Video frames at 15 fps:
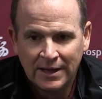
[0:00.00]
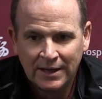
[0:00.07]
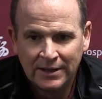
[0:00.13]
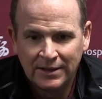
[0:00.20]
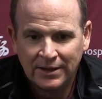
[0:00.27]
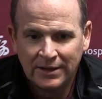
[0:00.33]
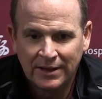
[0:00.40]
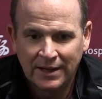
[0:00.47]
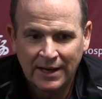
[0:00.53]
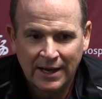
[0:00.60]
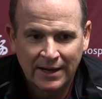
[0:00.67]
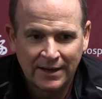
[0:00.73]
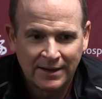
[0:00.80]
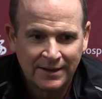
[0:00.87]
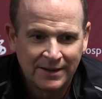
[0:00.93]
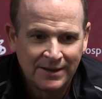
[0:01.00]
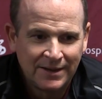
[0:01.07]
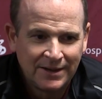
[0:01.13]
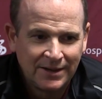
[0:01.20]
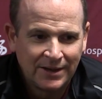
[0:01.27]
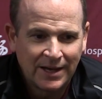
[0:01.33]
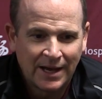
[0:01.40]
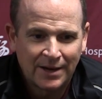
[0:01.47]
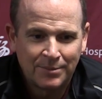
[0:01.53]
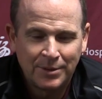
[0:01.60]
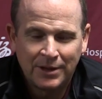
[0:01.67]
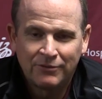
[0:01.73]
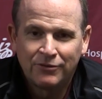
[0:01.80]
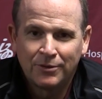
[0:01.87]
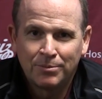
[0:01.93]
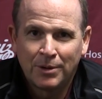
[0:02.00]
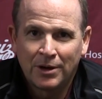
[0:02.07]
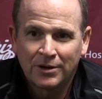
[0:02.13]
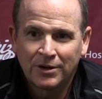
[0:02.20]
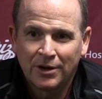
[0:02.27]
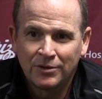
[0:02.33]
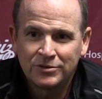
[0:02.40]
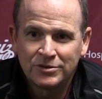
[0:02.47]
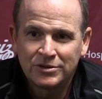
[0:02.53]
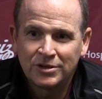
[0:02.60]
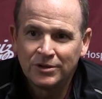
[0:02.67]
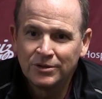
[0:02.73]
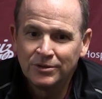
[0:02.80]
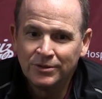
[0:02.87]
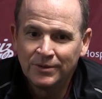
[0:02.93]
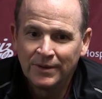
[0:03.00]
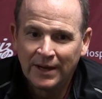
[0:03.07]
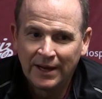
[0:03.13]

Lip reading: you gotta be a football coach too.